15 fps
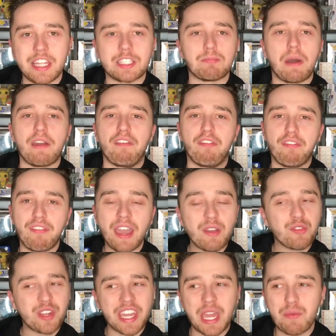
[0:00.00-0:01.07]
It's my
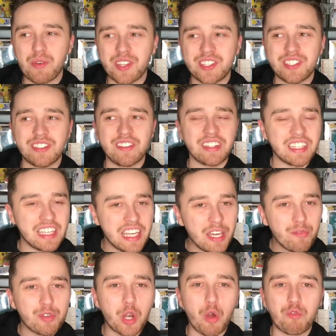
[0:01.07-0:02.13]
favorite game of this year,
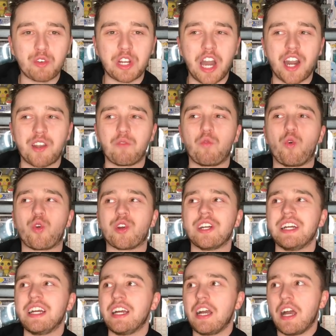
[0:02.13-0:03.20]
even over God of War.